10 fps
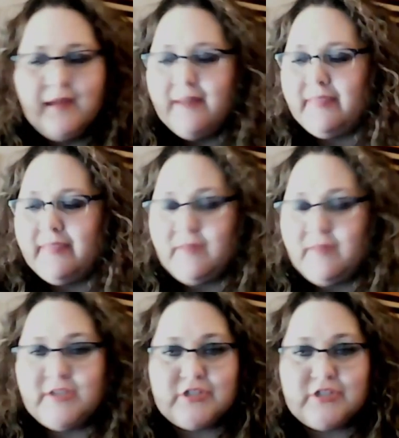they'd have
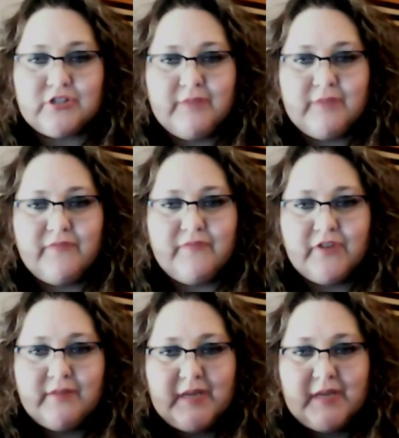been screaming for
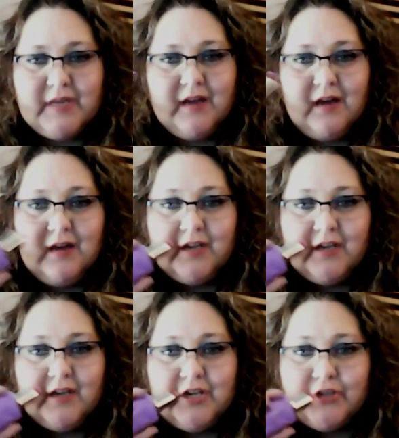him to be hung on
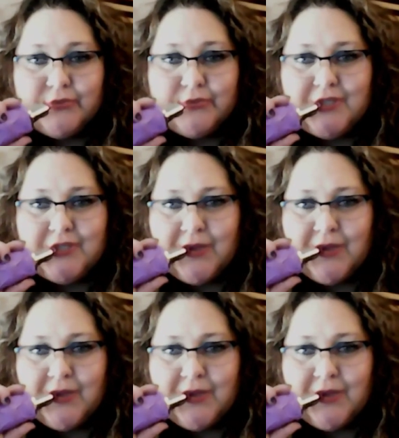a noose.